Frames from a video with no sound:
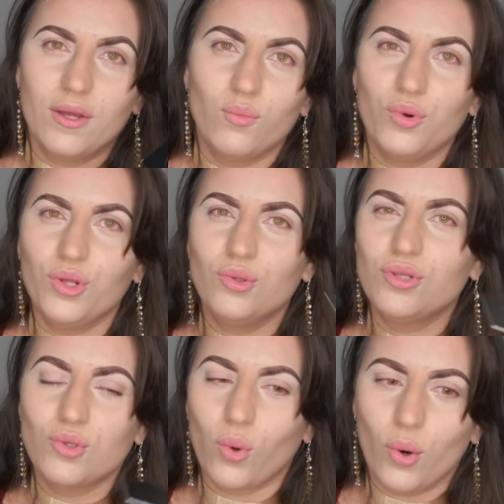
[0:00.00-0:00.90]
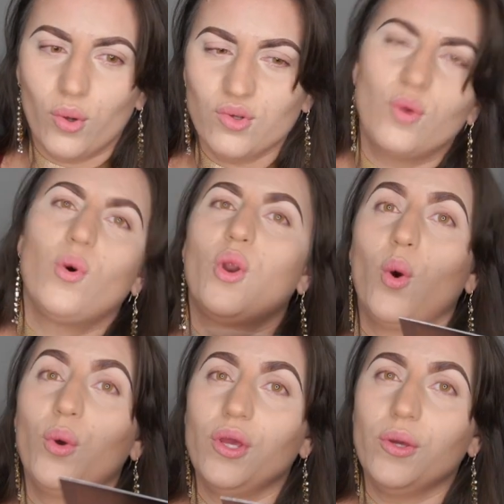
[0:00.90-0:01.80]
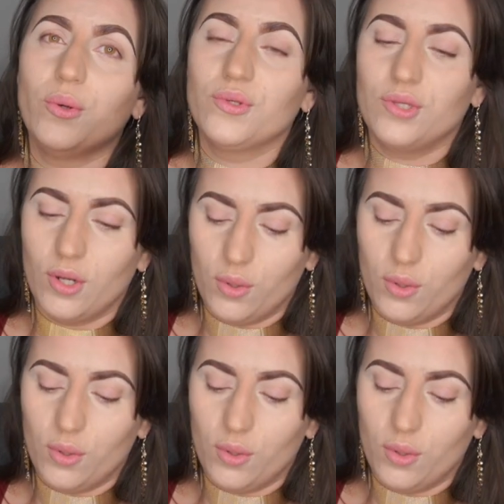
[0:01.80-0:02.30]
when you do tutorials or you want to know what you used, you know,